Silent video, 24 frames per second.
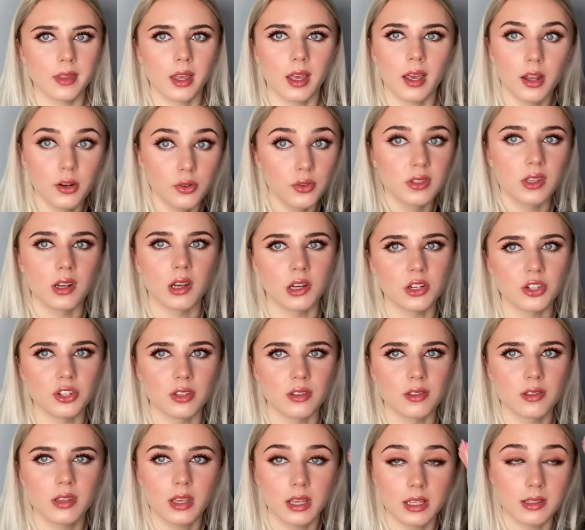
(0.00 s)

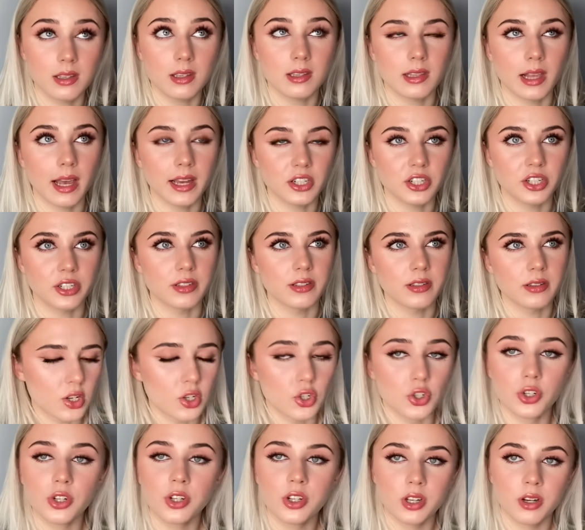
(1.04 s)
Hallucinations. It's these lashes.
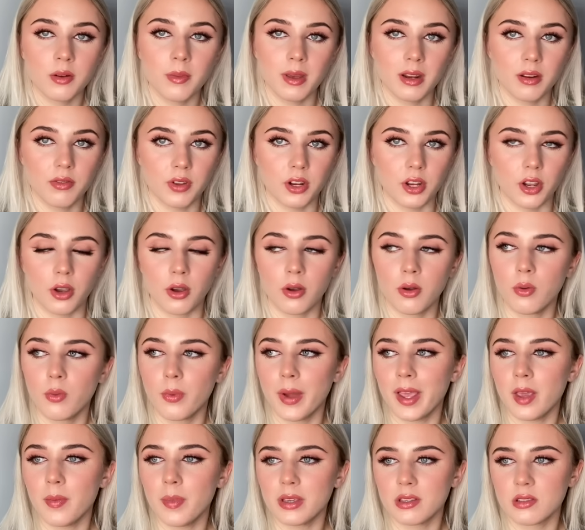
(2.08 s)
Drew Gooden made a video
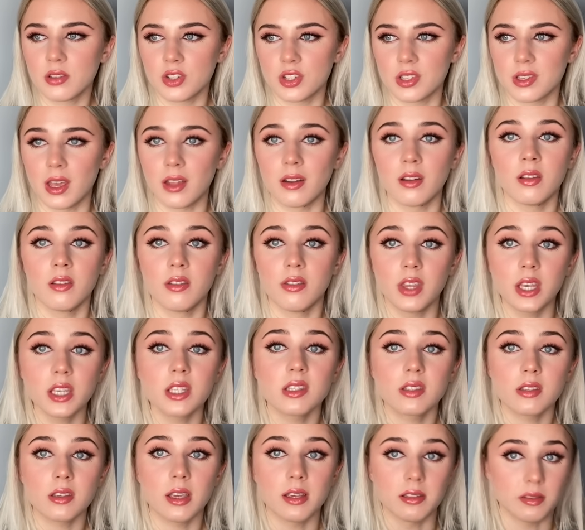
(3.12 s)
where he basically just said,
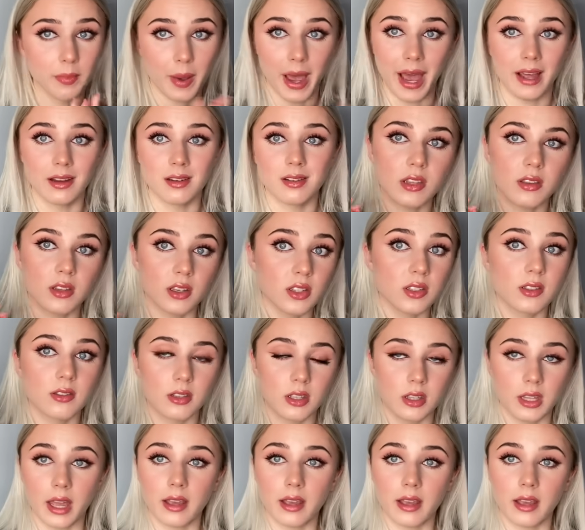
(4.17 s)
this is bad. This